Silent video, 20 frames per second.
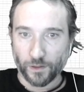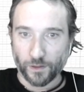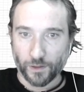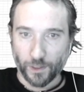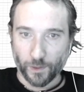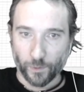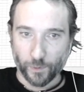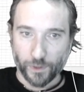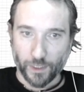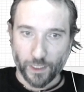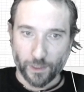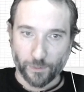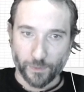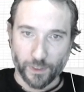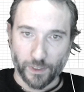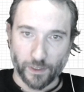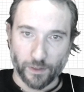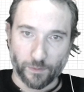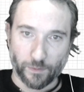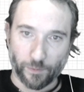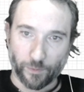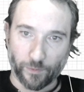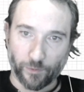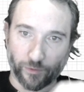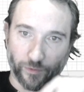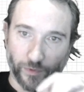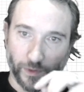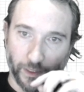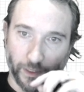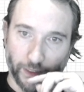That would let me
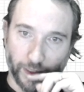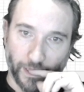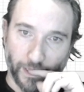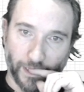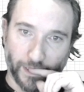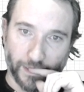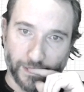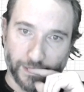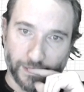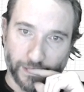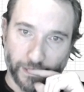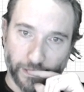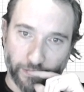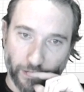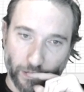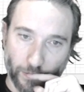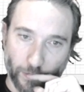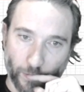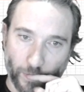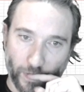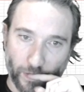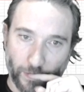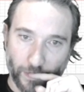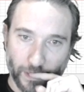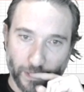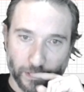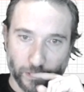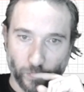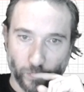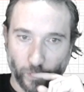fill in the exterior, but maybe
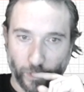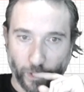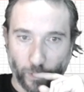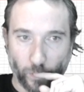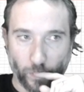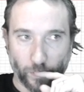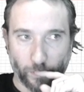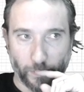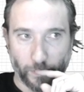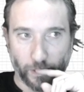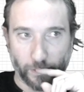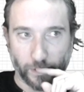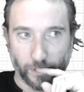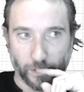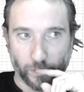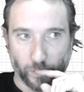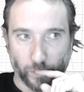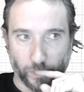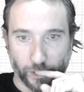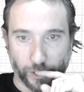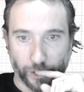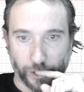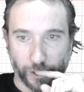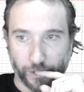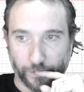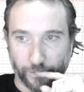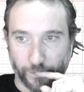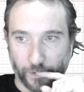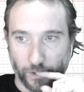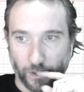that's not what I want. Maybe I just want to
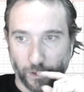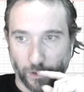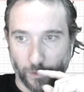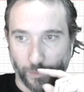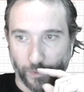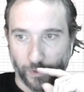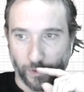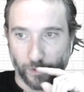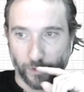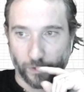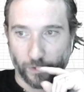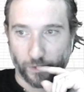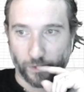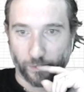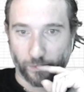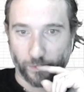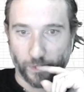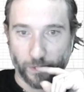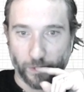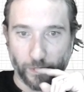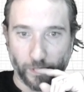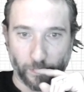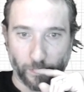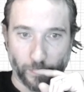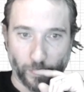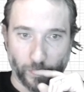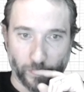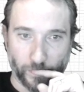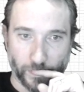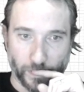shift up, and maybe I'm
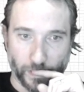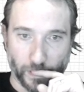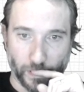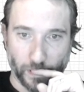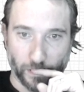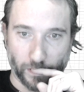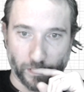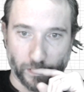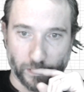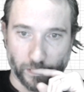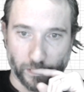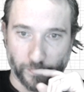overthinking this.